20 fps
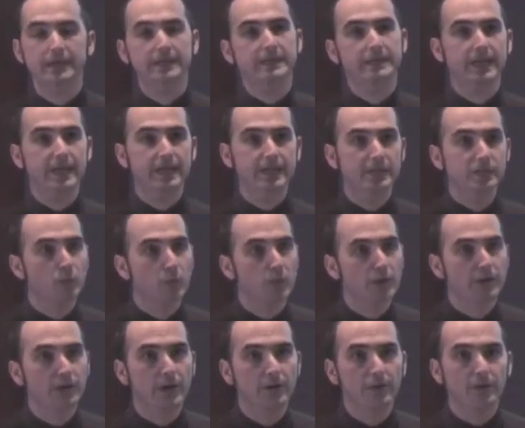
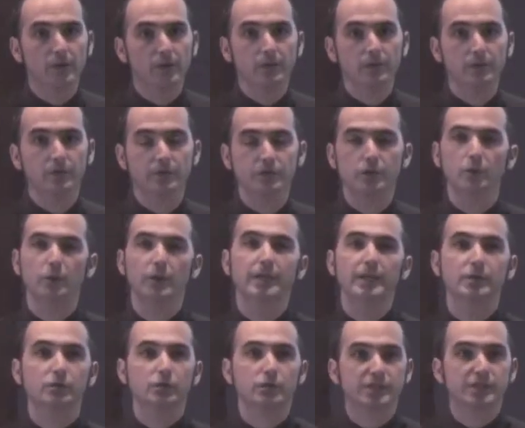engage one another, to
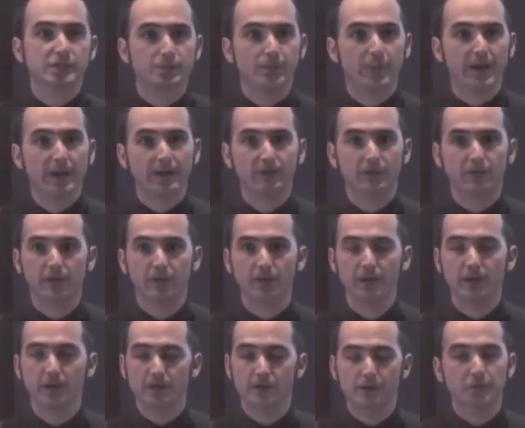
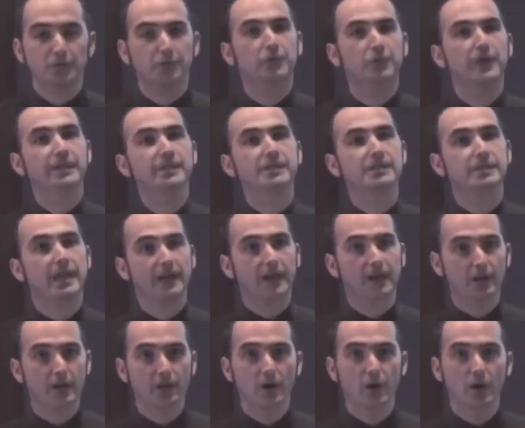introspect, to face
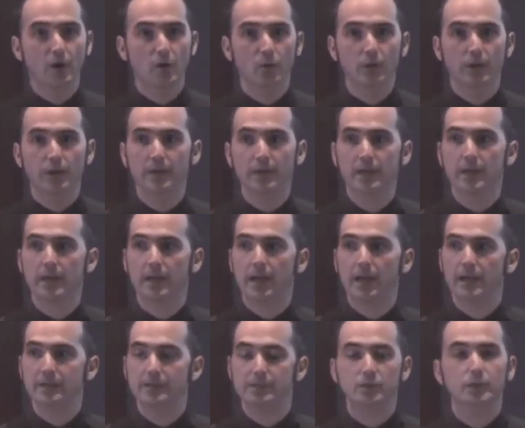that unknown,
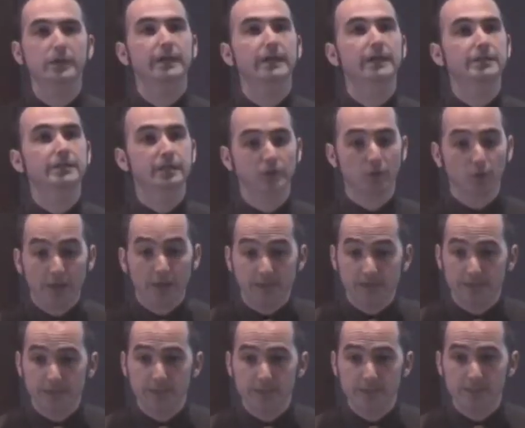and to
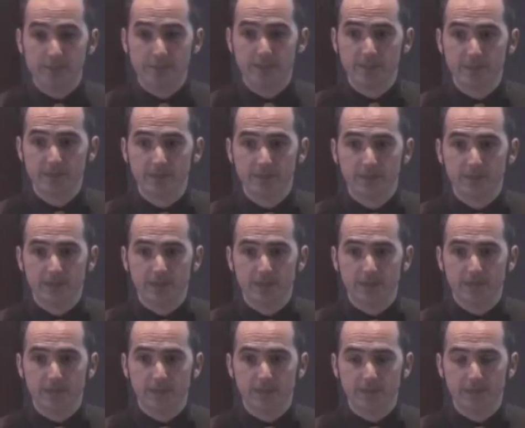integrate these
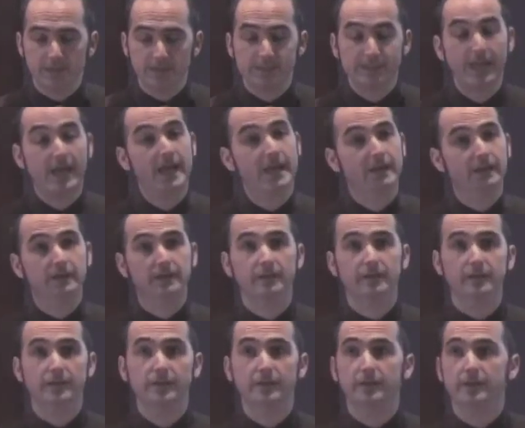uh,
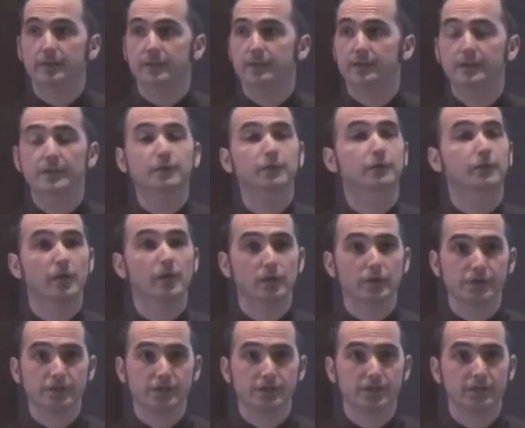10
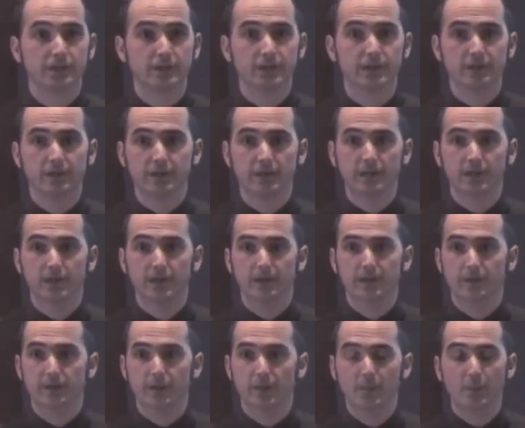diverse
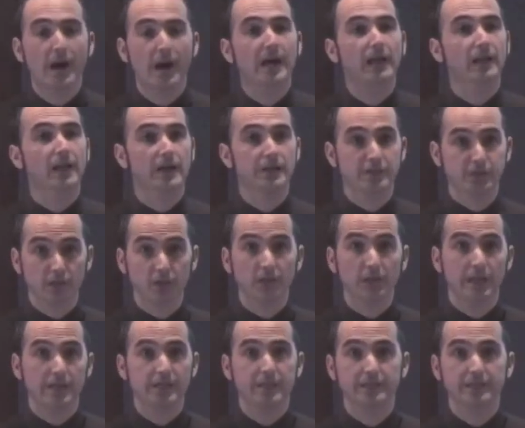biological